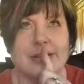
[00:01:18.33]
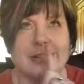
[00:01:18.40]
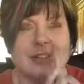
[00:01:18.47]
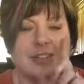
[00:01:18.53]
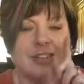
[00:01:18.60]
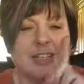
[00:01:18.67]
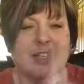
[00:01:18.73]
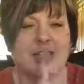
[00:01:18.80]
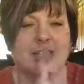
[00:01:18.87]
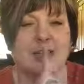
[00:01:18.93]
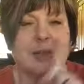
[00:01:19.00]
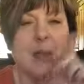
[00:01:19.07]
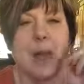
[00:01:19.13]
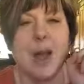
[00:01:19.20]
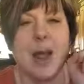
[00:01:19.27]
the
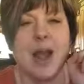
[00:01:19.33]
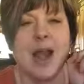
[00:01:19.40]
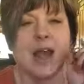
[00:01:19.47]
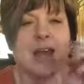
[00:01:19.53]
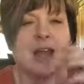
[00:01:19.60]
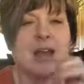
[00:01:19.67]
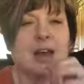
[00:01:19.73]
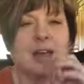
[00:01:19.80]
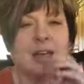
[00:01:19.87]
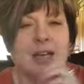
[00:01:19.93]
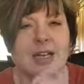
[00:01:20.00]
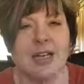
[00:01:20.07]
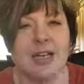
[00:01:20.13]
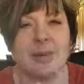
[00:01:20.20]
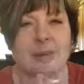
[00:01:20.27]
little
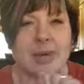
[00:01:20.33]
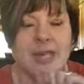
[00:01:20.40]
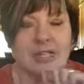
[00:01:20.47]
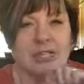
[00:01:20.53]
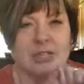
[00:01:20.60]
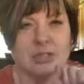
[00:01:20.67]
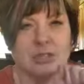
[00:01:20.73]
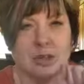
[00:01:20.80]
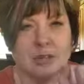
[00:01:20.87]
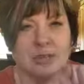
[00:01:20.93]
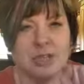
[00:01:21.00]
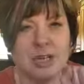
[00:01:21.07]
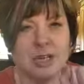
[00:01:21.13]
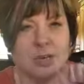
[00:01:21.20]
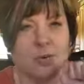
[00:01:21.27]
nugget in my
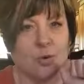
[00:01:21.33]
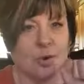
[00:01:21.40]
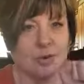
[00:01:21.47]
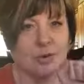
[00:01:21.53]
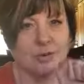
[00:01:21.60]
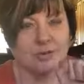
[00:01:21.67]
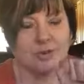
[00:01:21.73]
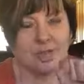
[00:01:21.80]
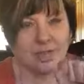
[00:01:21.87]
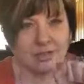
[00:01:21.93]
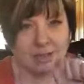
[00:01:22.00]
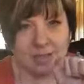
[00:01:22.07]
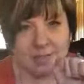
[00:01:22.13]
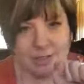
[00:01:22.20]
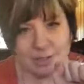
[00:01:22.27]
description or
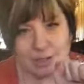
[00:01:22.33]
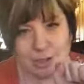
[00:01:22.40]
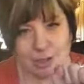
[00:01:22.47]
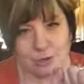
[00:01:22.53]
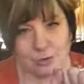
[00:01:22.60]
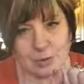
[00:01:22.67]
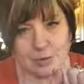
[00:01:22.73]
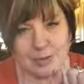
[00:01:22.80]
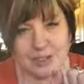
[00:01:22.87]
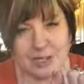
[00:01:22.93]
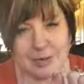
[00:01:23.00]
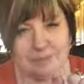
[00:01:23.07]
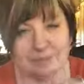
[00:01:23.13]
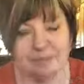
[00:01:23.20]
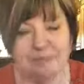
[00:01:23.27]
Young Living's
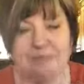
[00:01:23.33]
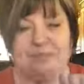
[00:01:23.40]
description.